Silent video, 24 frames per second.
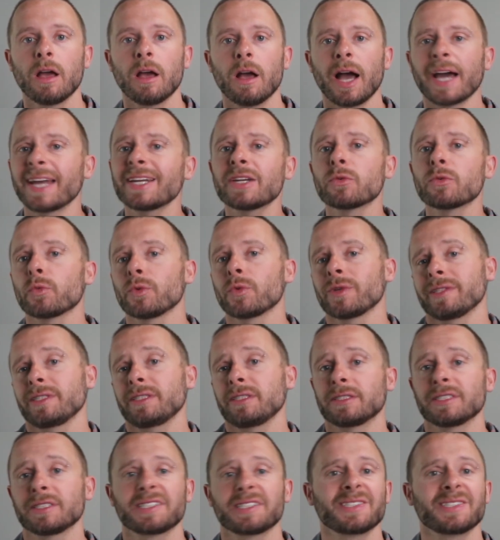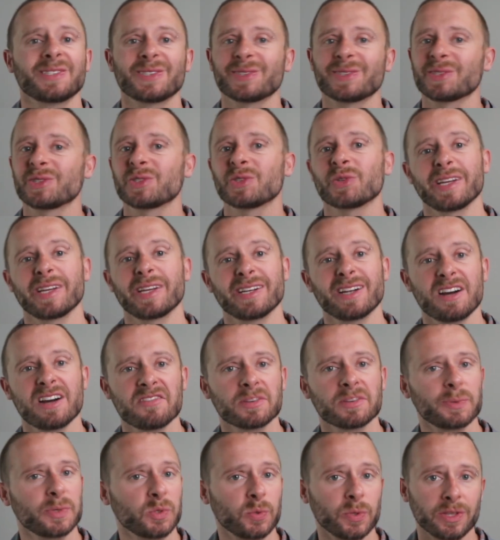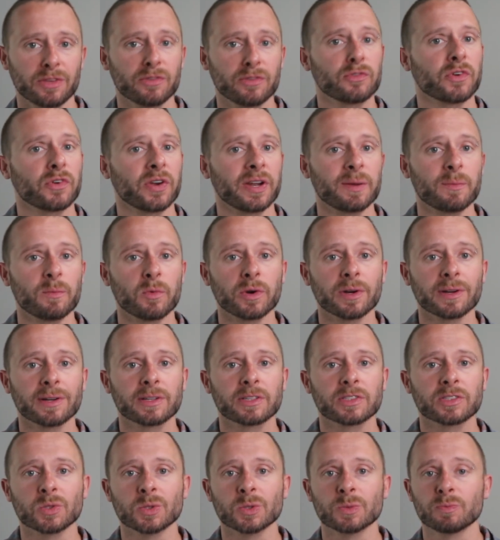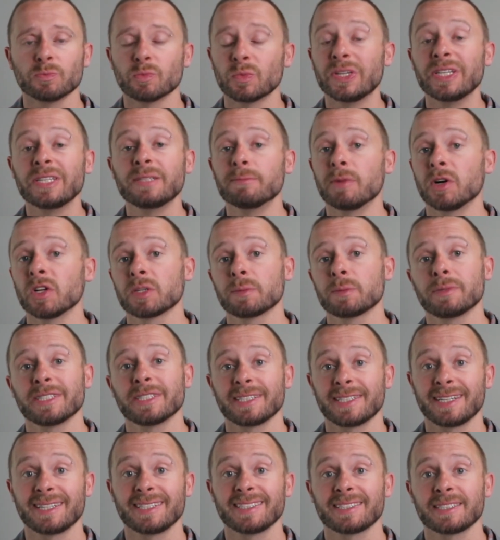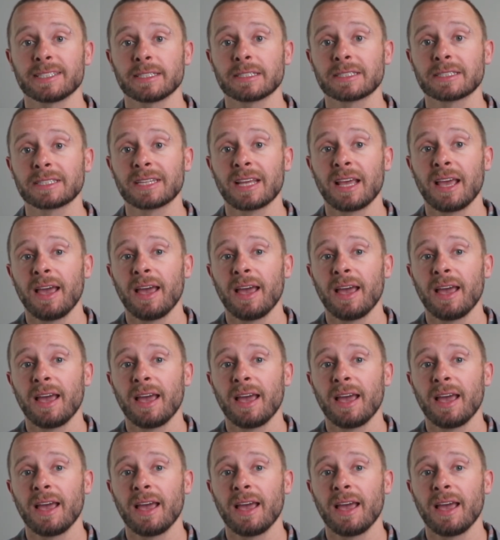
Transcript: I didn't really dig into the trade-offs between the frameworks or read multiple analysis.